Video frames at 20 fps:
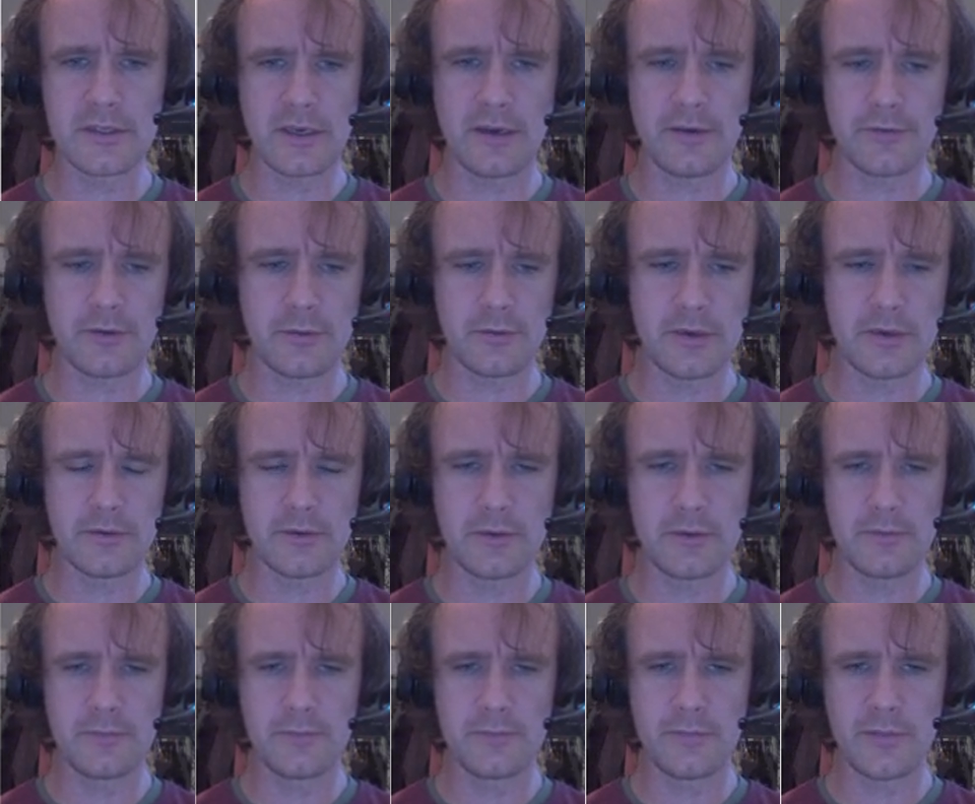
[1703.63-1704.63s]
after round 2.
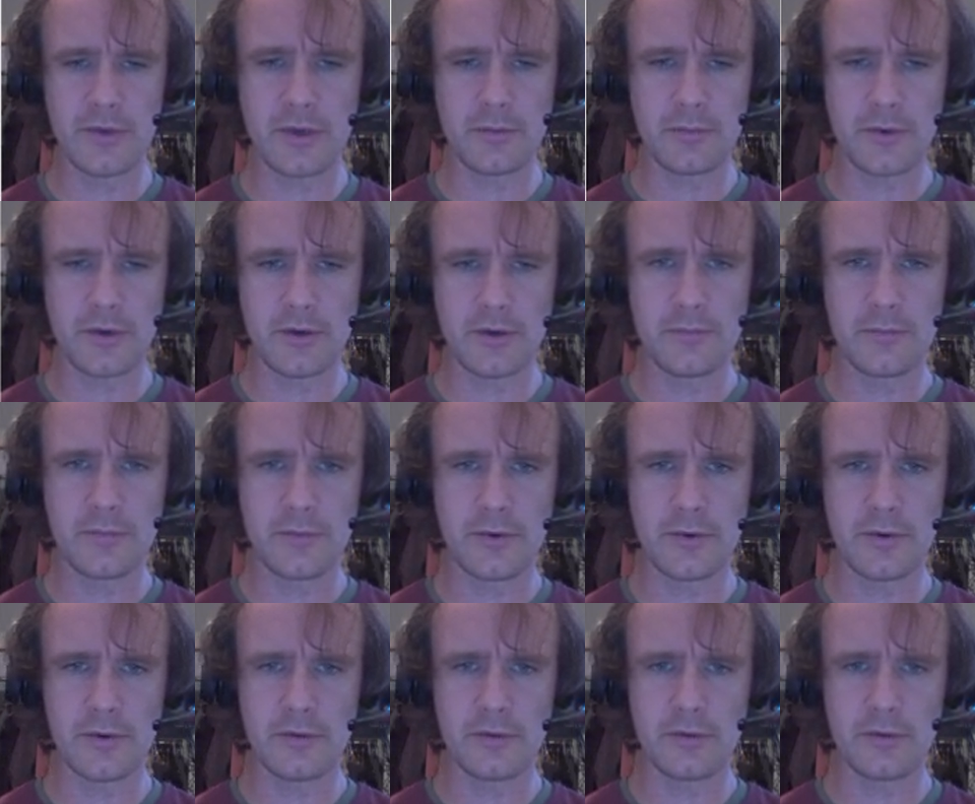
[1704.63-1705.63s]
Beg your pardon. All
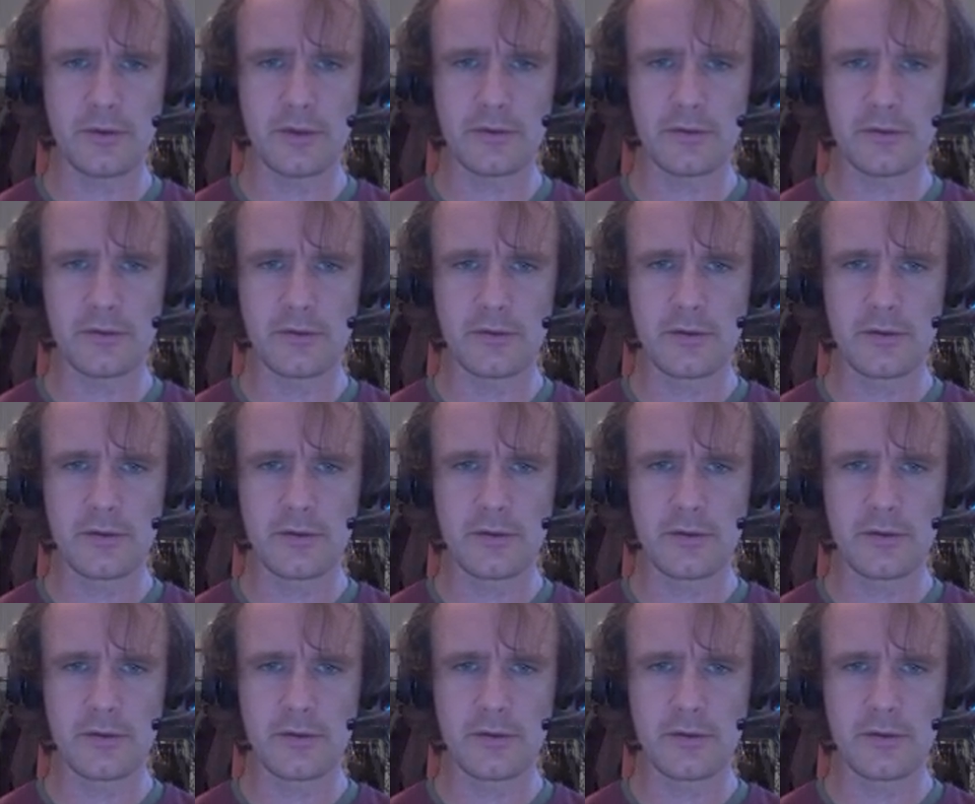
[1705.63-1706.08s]
right, so let's